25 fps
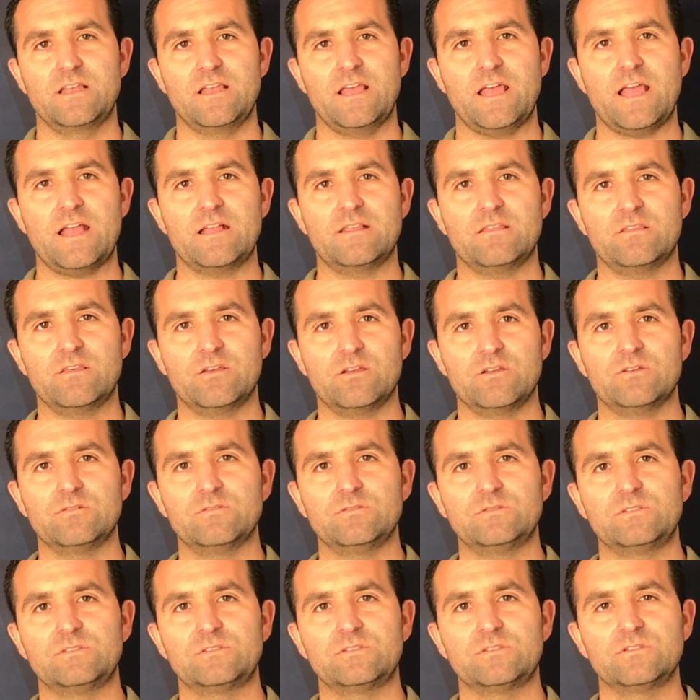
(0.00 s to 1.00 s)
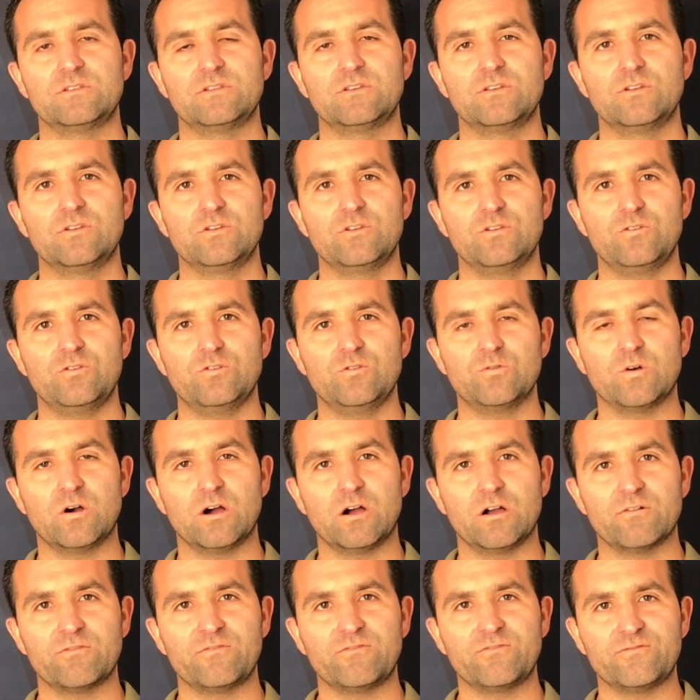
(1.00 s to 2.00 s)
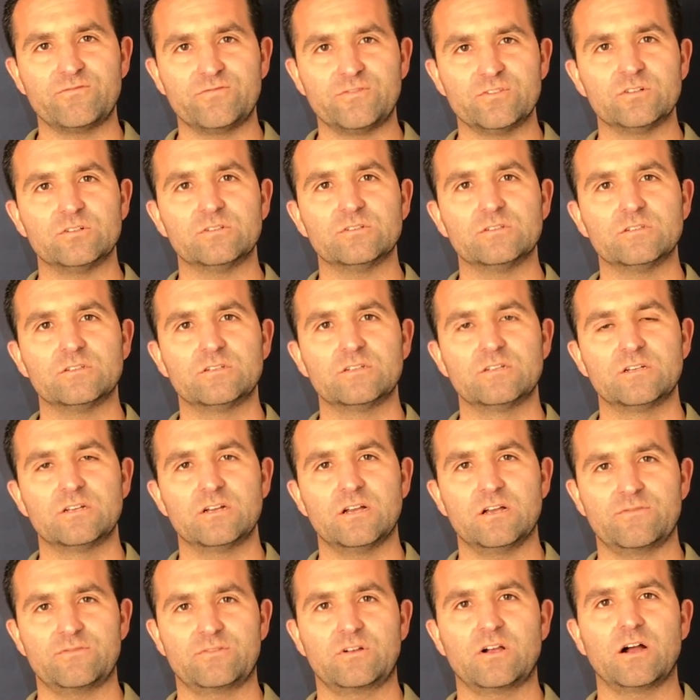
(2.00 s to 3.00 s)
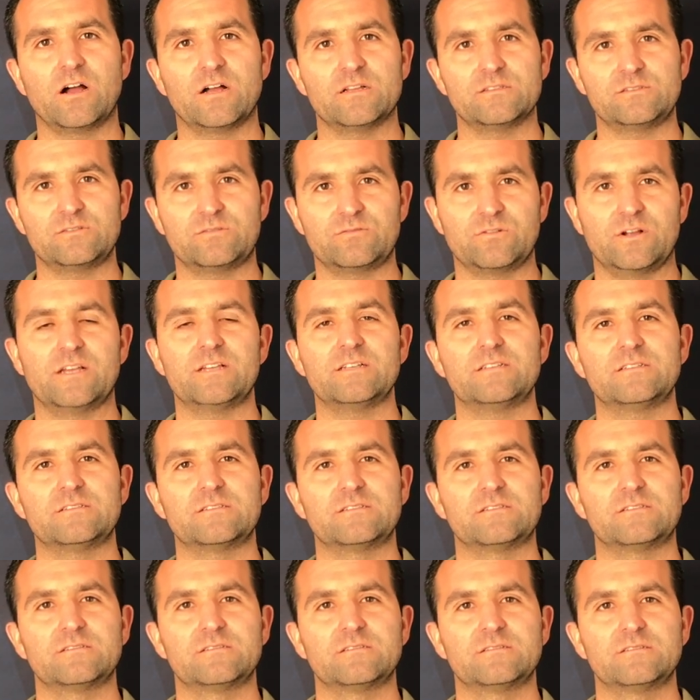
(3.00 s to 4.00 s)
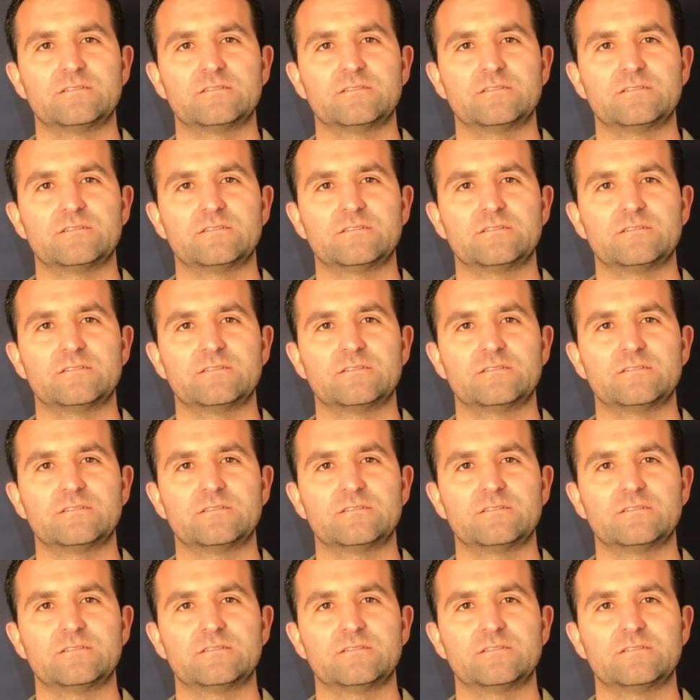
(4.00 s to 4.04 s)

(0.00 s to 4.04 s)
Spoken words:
and those who are full of God's grace.